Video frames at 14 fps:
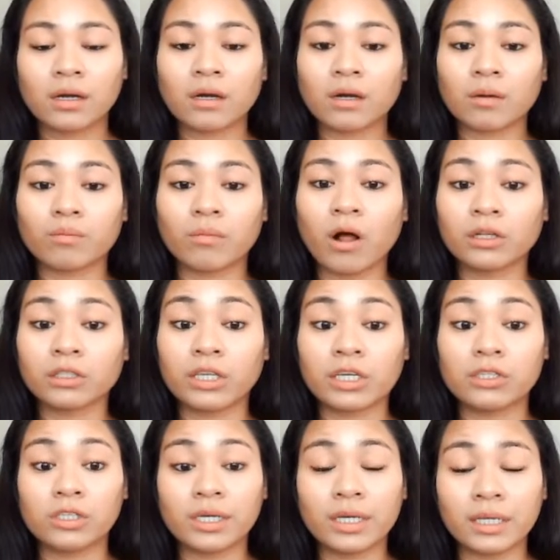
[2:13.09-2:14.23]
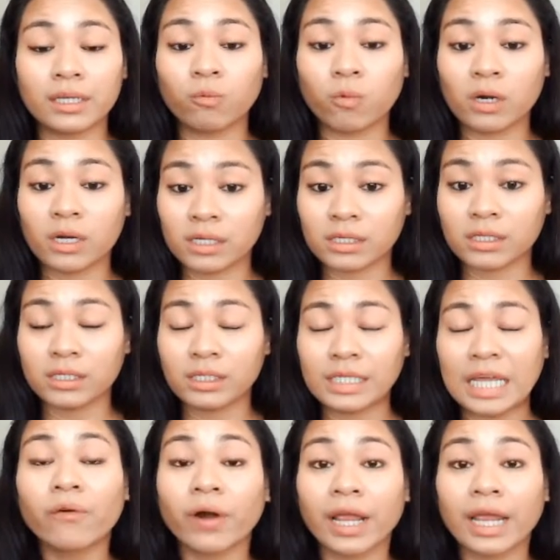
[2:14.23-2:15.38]
all they did was
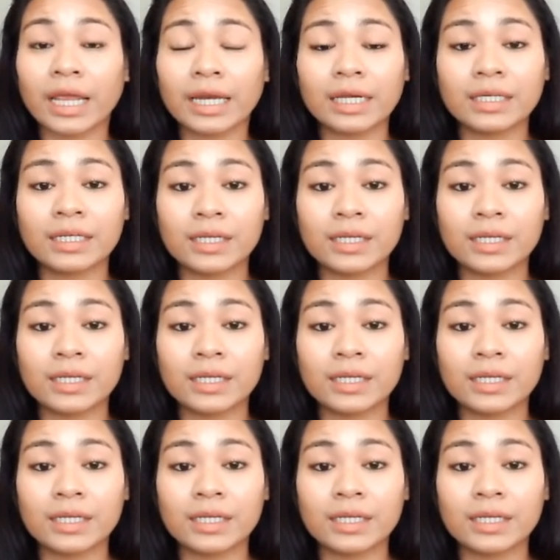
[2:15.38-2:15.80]
they created